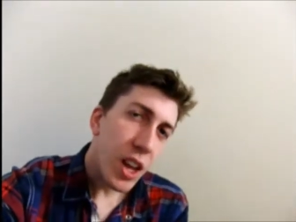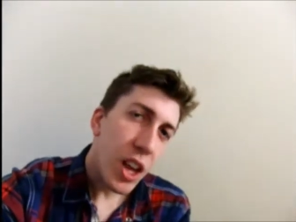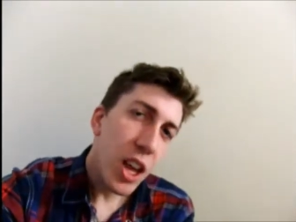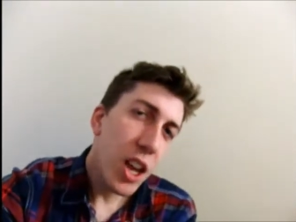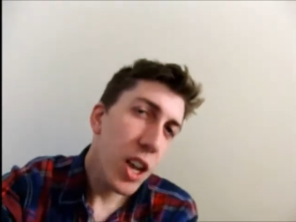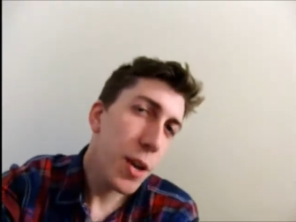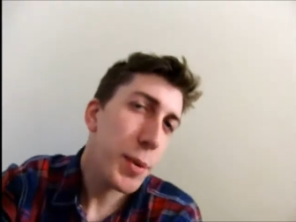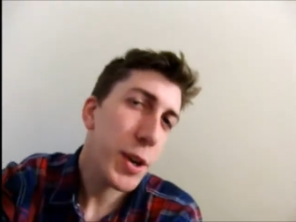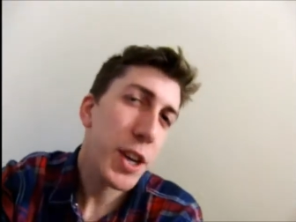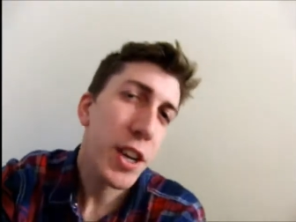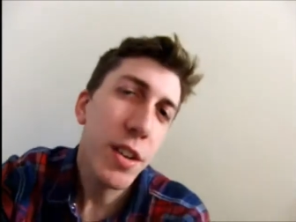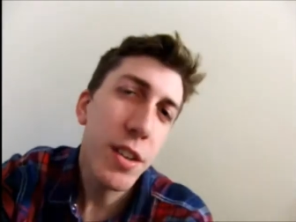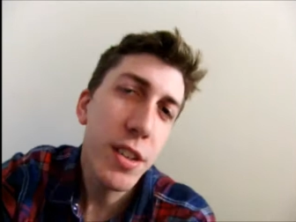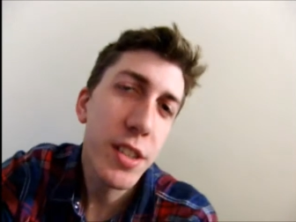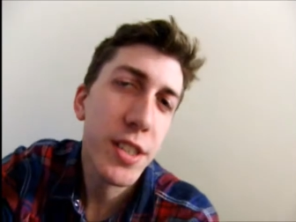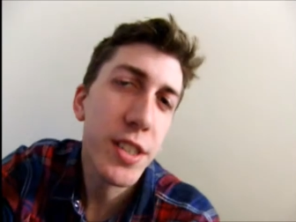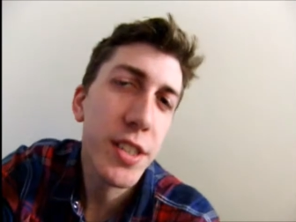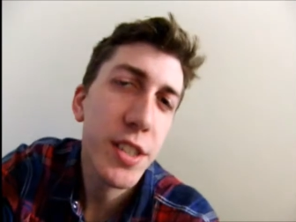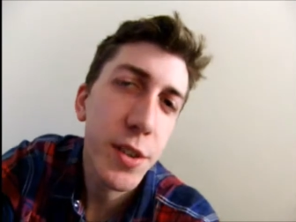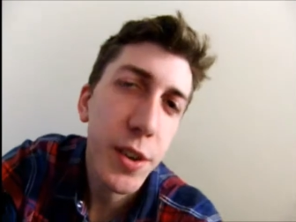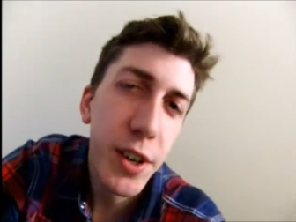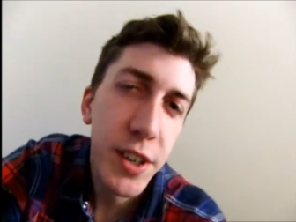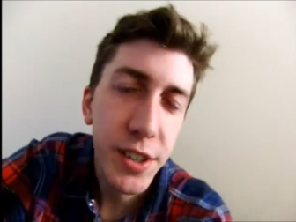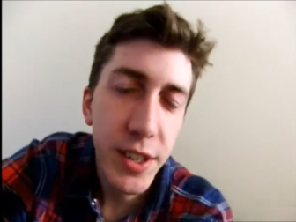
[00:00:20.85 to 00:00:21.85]
The current
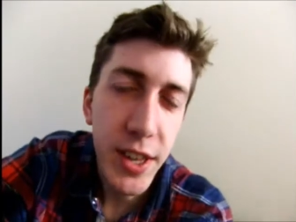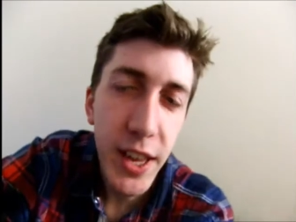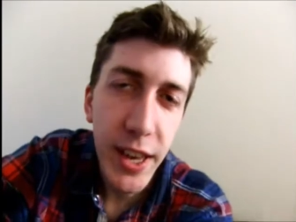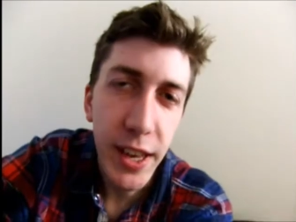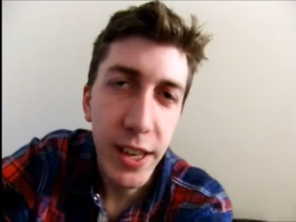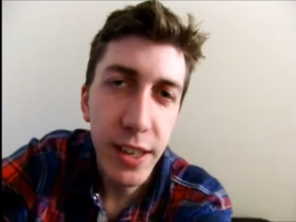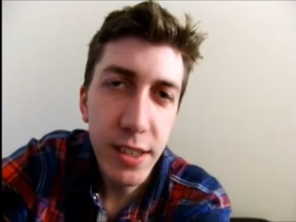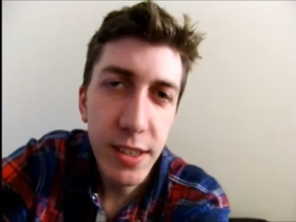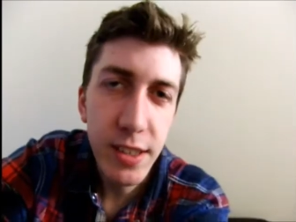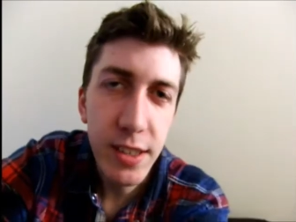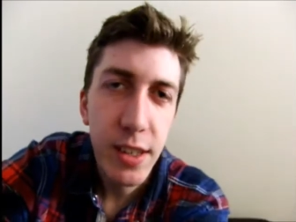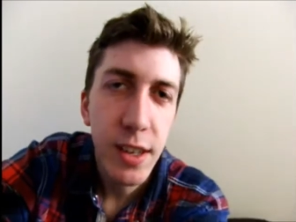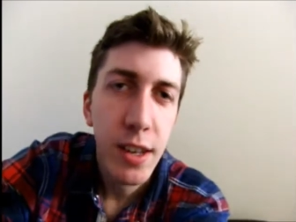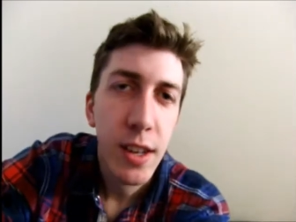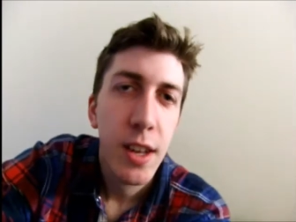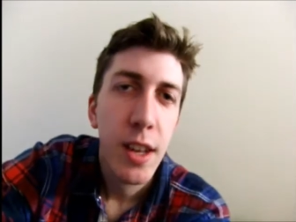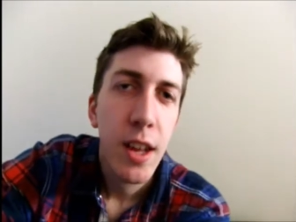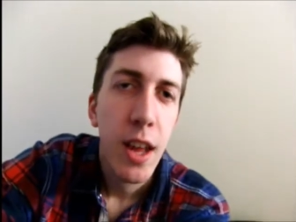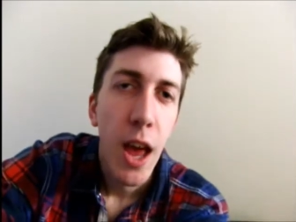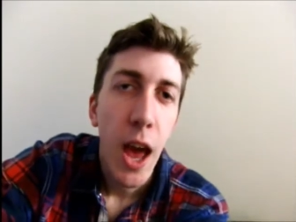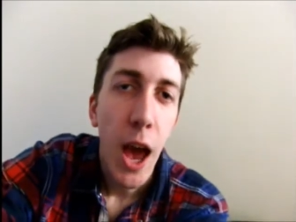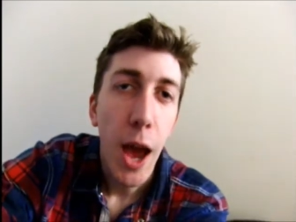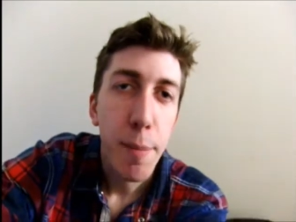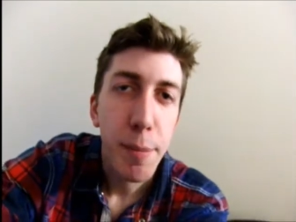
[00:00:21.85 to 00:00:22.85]
situation is
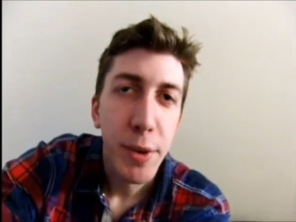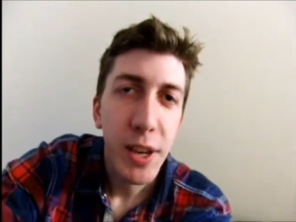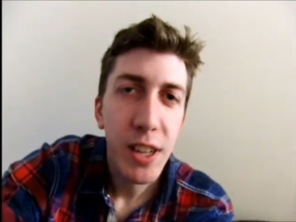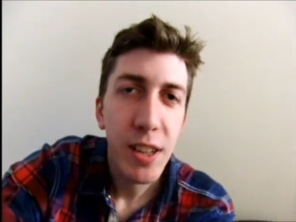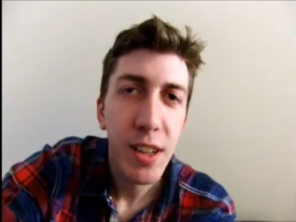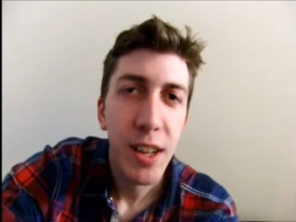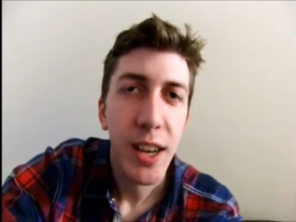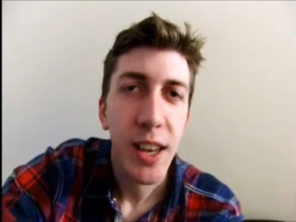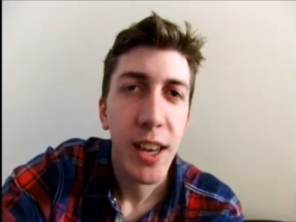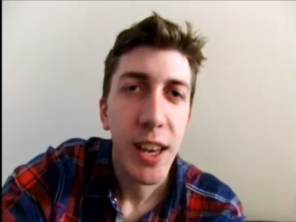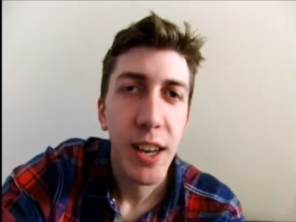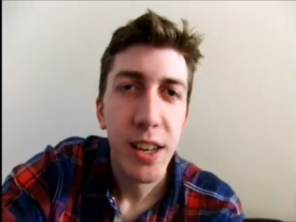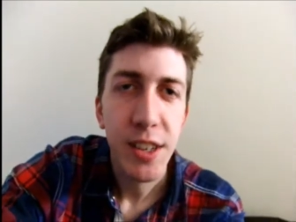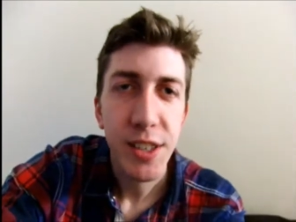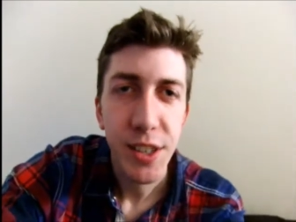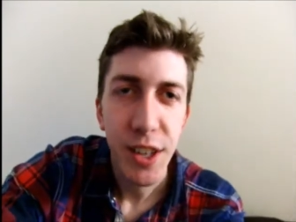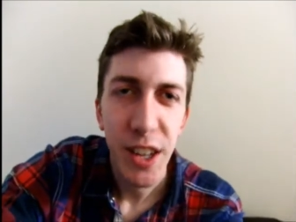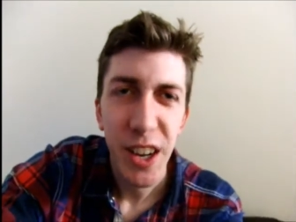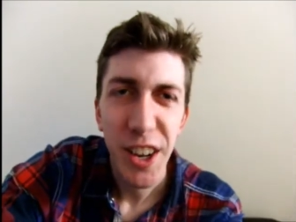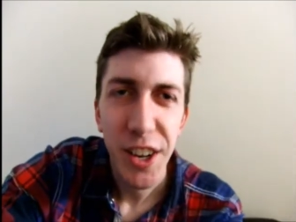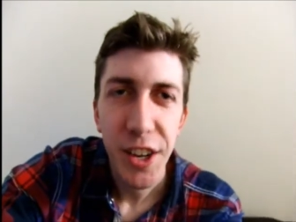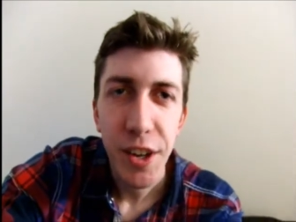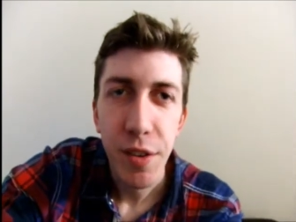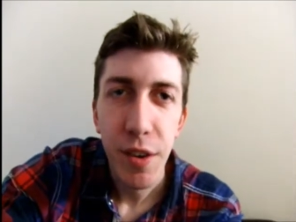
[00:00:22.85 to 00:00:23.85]
I'm in Lancaster
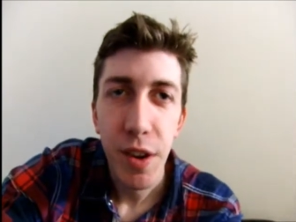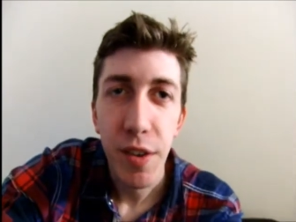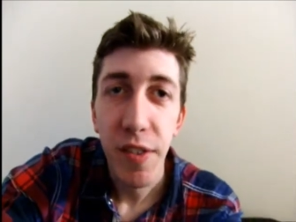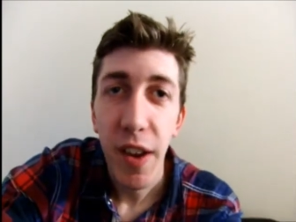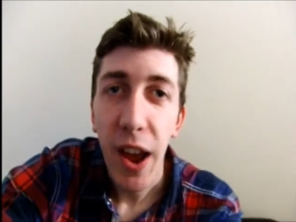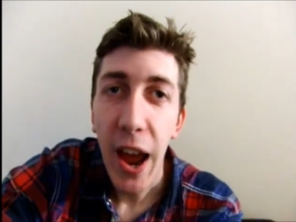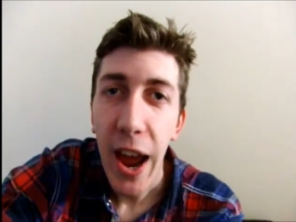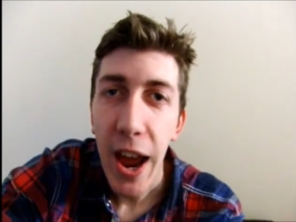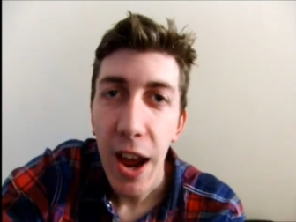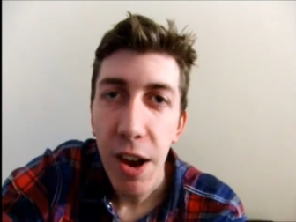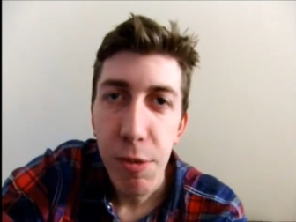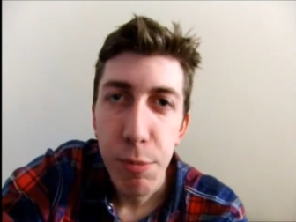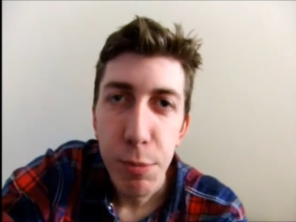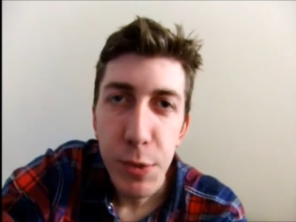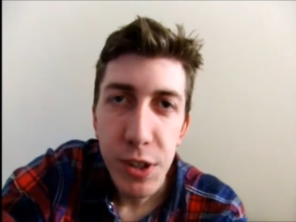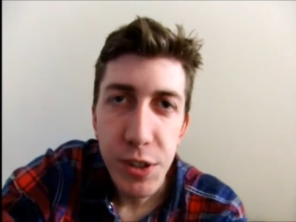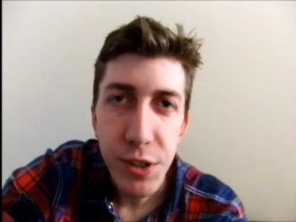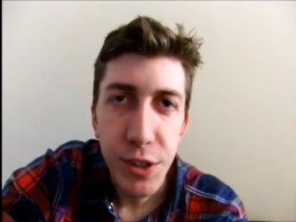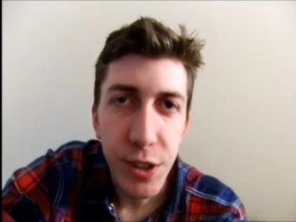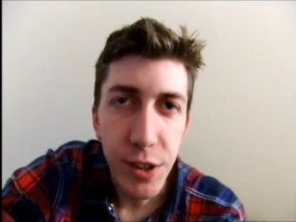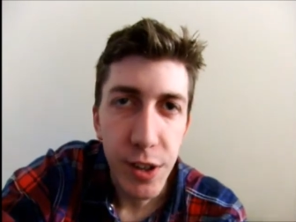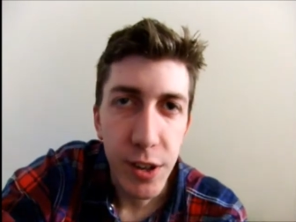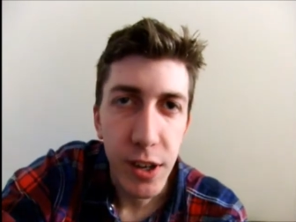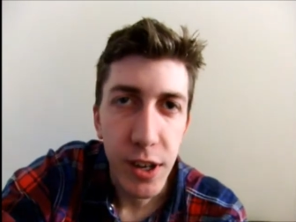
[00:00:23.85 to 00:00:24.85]
and I don't know for how
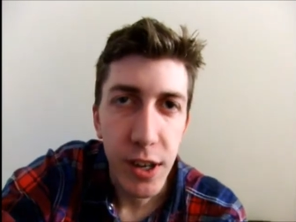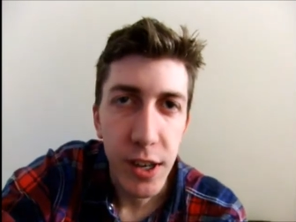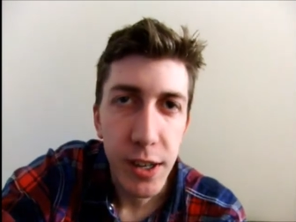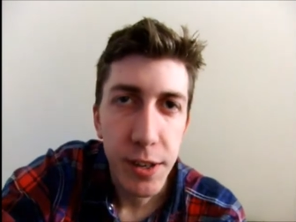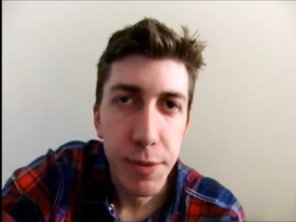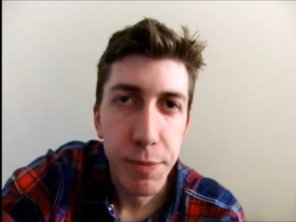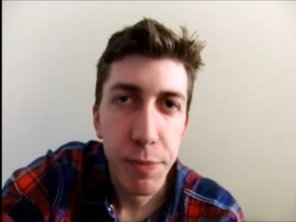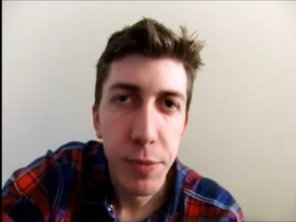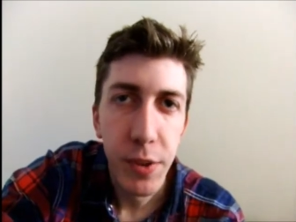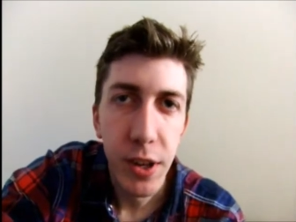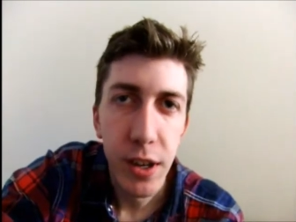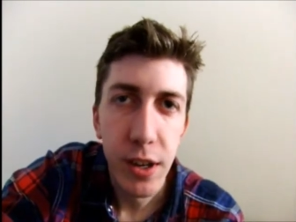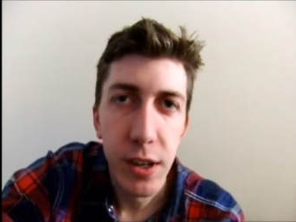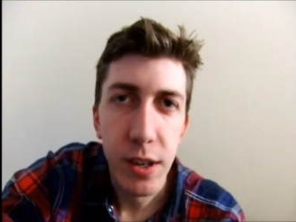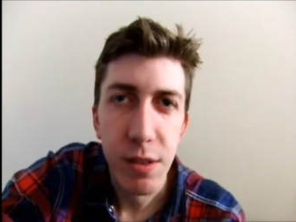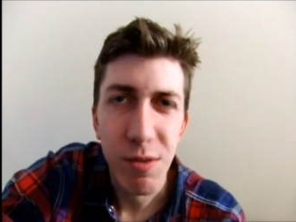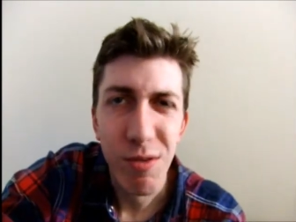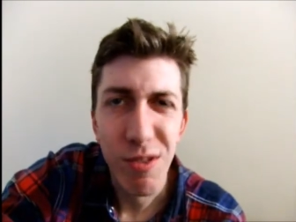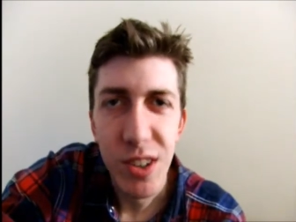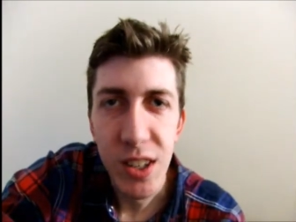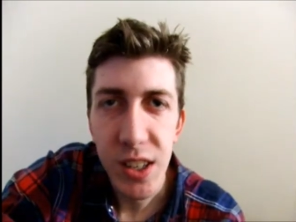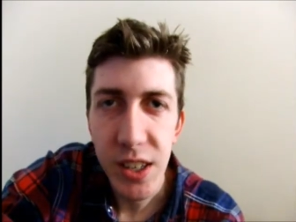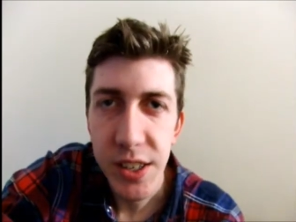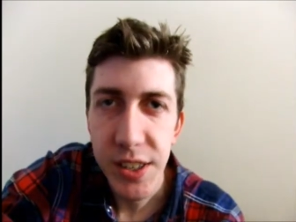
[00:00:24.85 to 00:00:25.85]
much longer
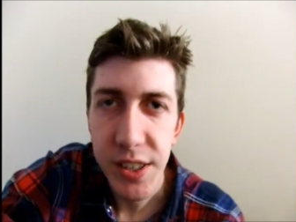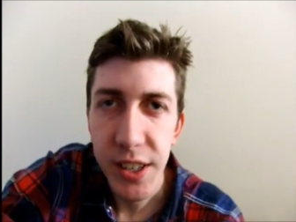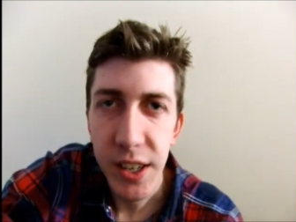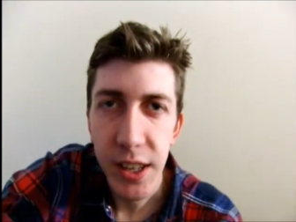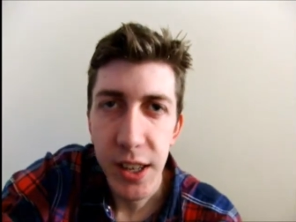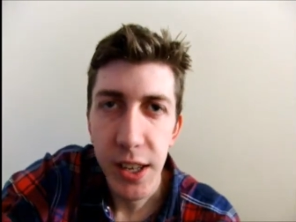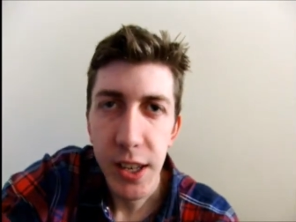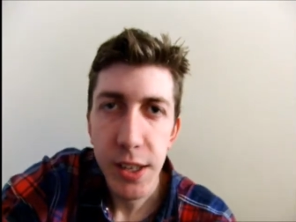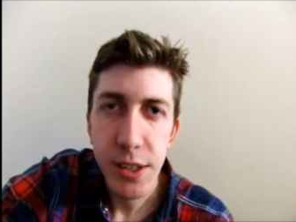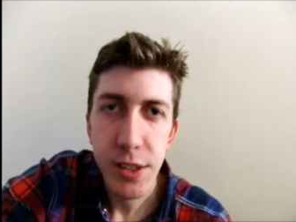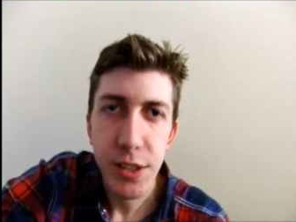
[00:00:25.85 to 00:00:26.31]
realistically,